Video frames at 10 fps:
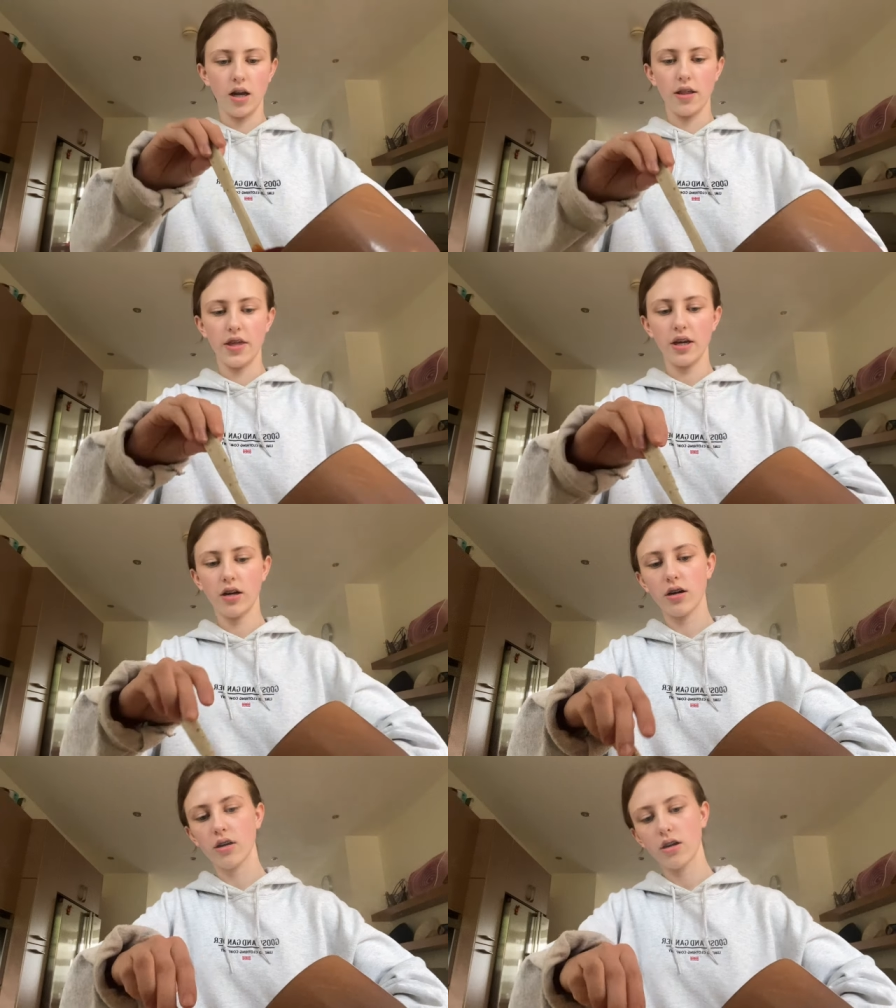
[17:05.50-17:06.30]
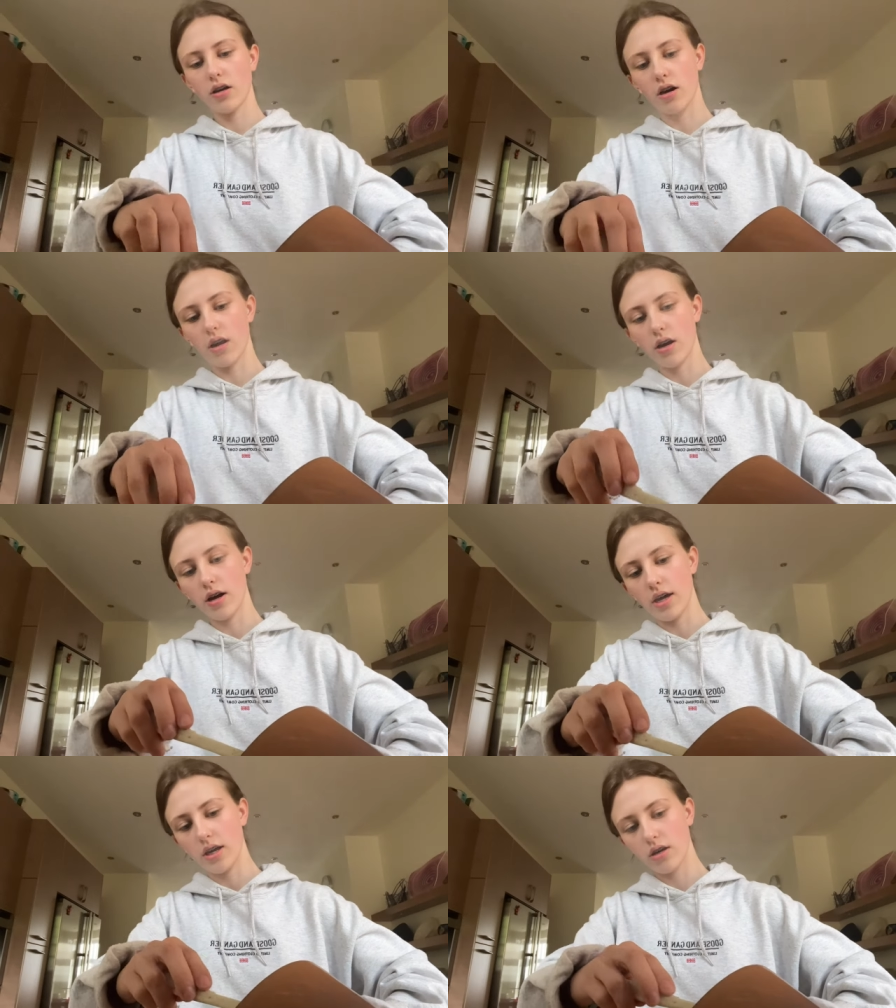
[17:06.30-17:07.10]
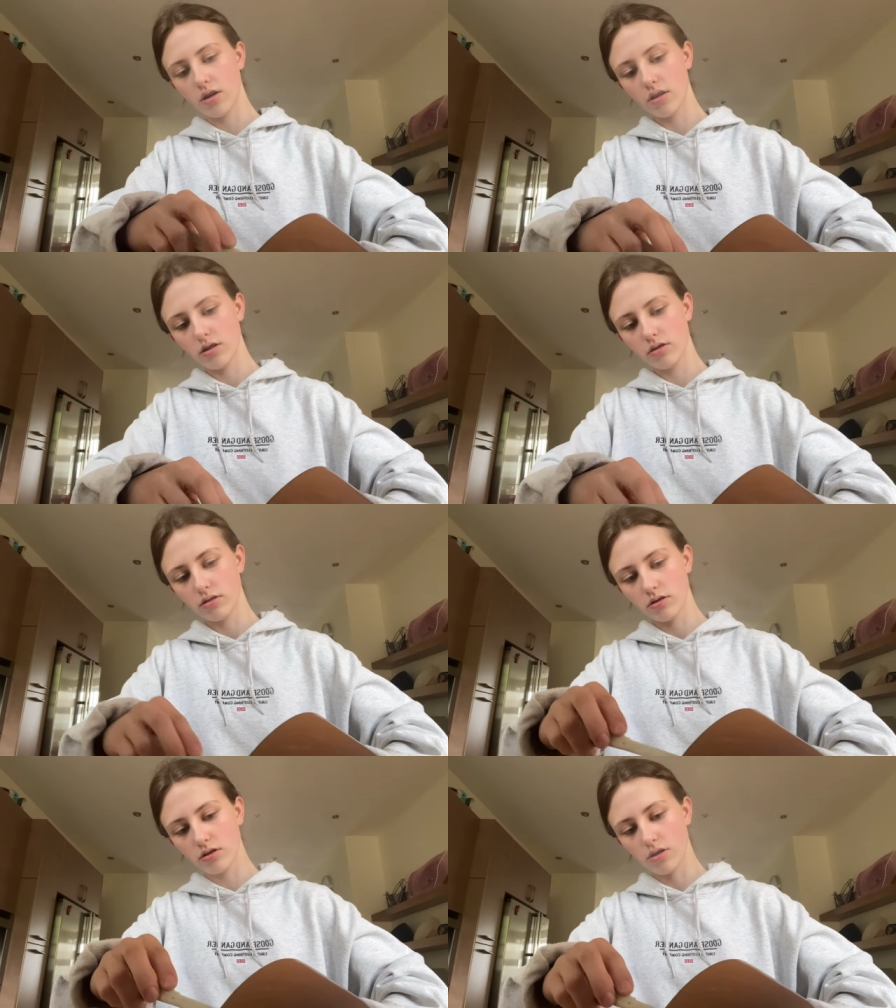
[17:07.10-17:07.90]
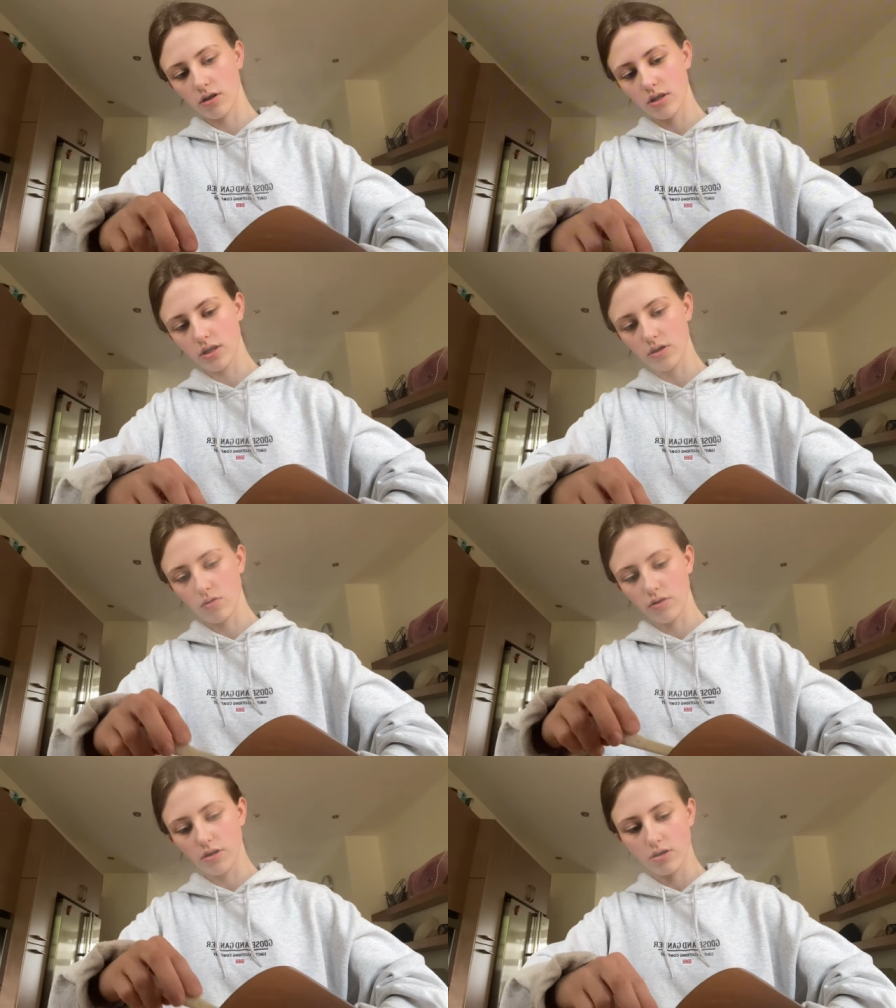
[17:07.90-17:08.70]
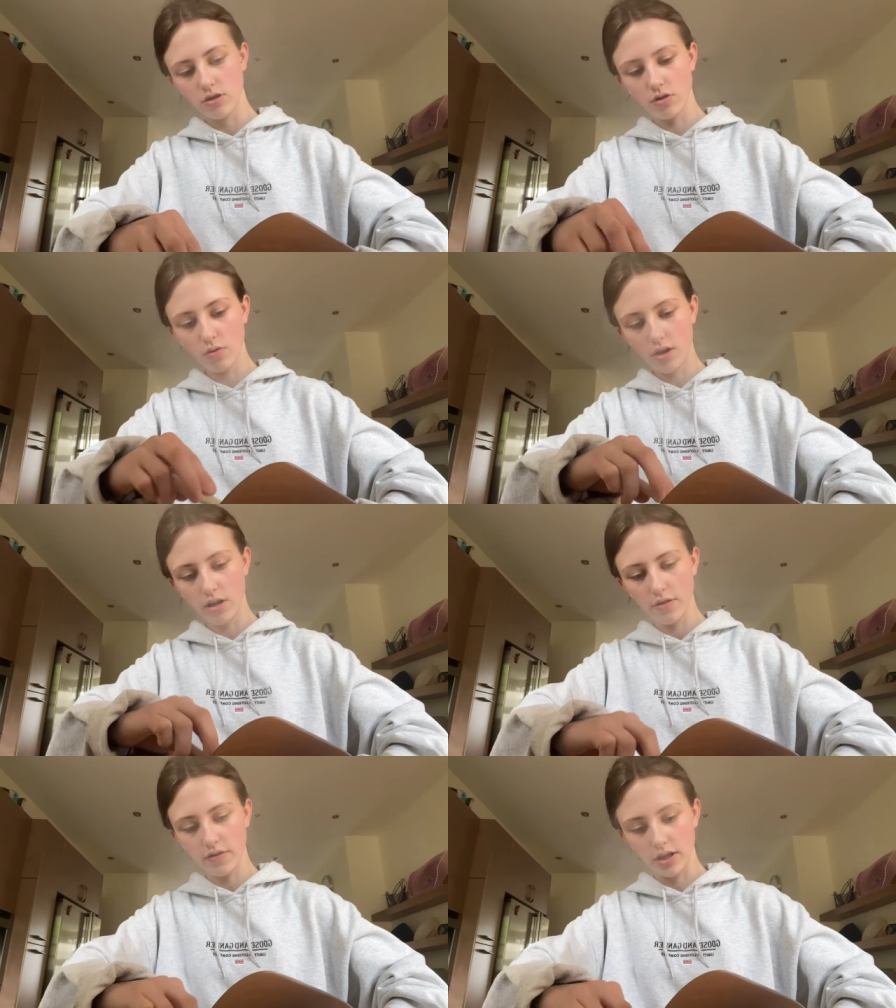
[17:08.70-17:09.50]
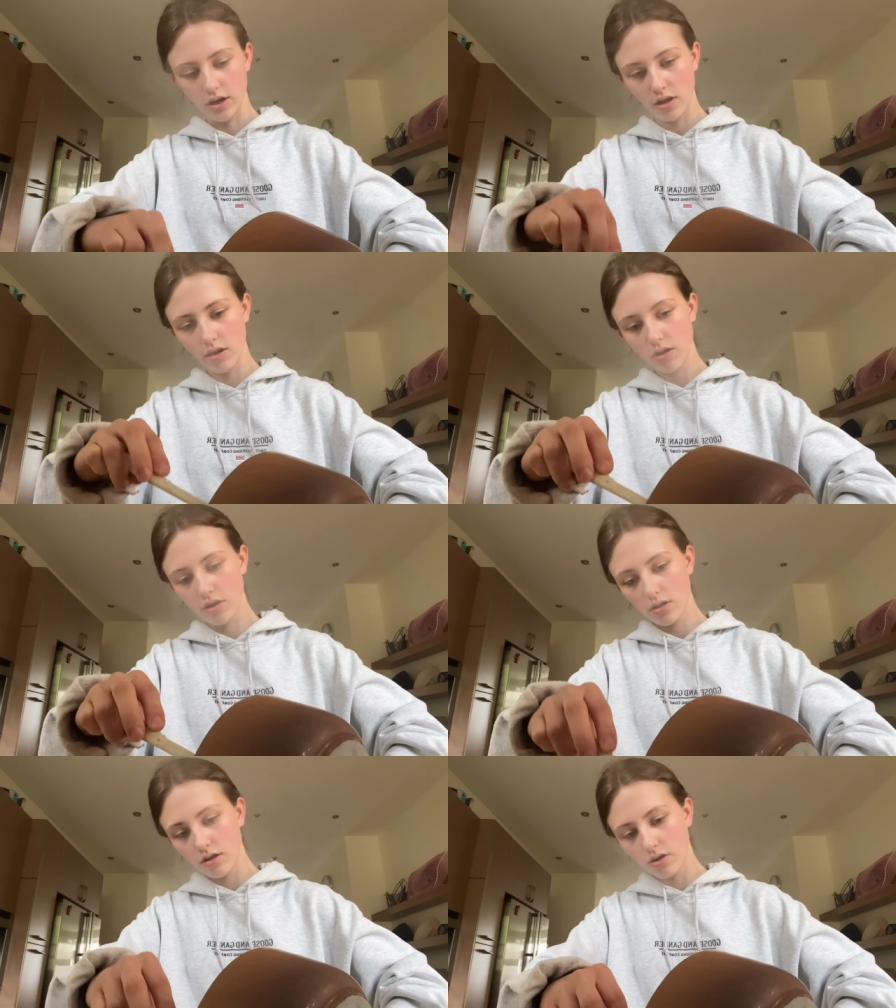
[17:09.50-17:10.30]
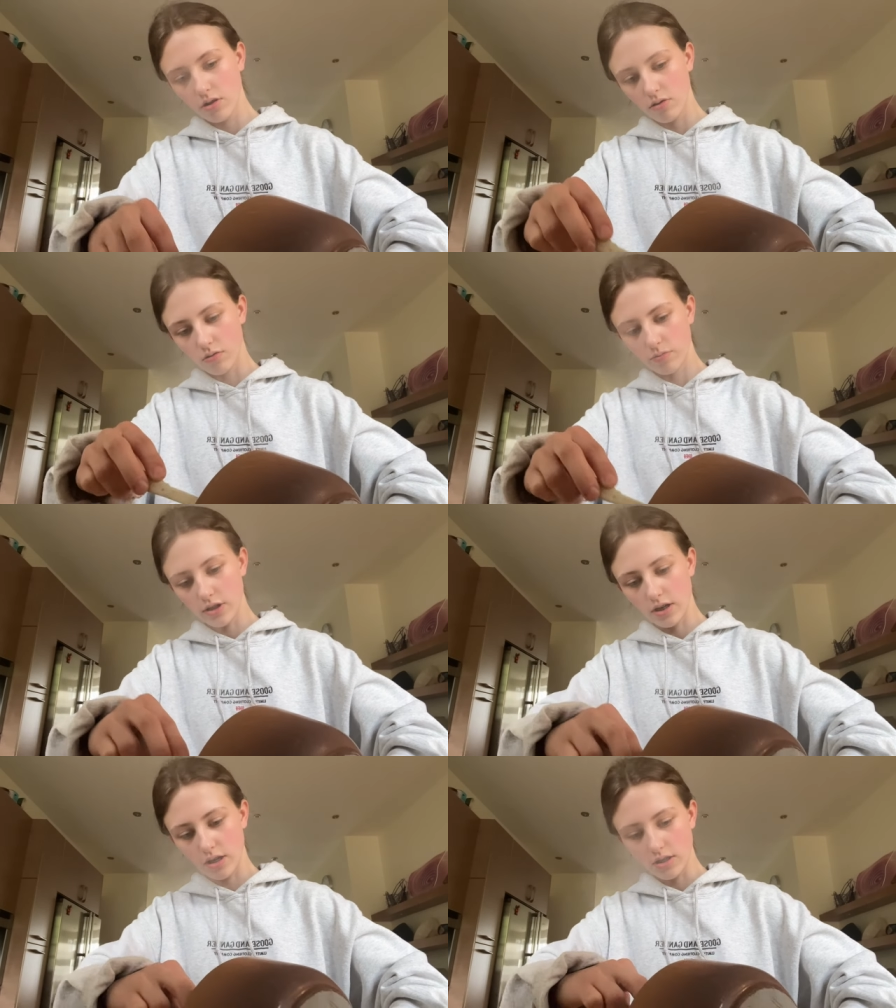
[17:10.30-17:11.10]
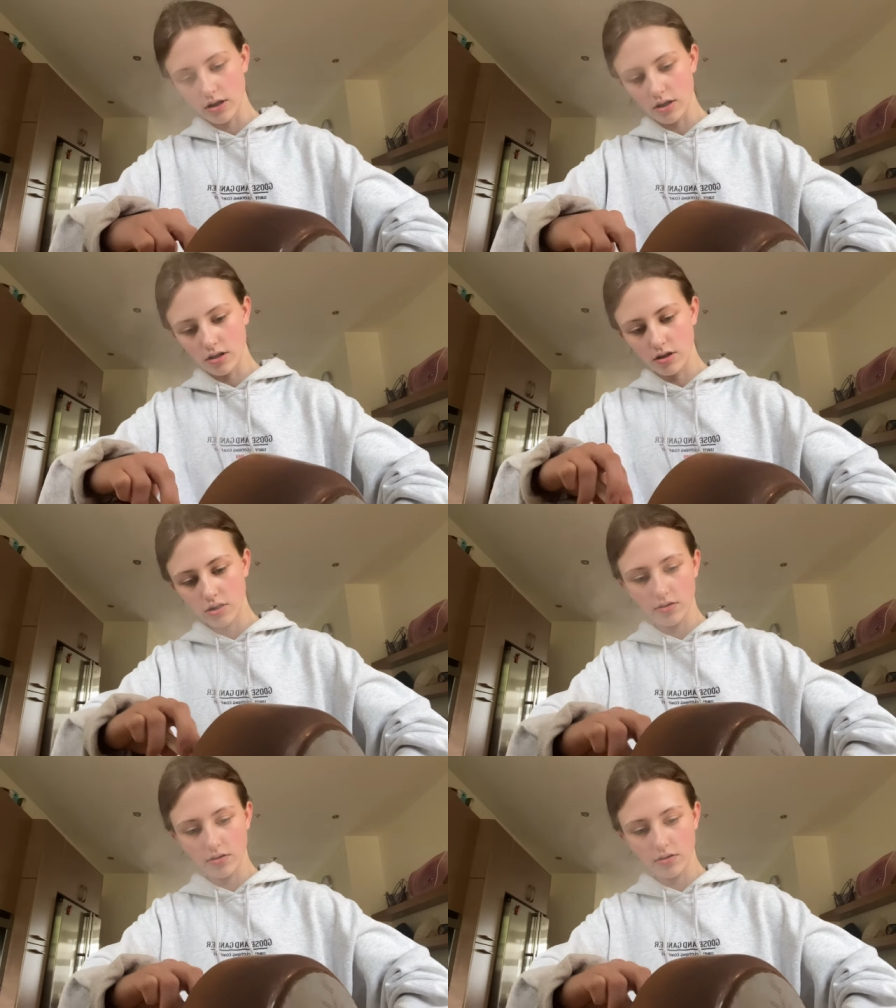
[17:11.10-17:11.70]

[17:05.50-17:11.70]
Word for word: I think I cooked this on too high of a heat. Whoopsie daisies.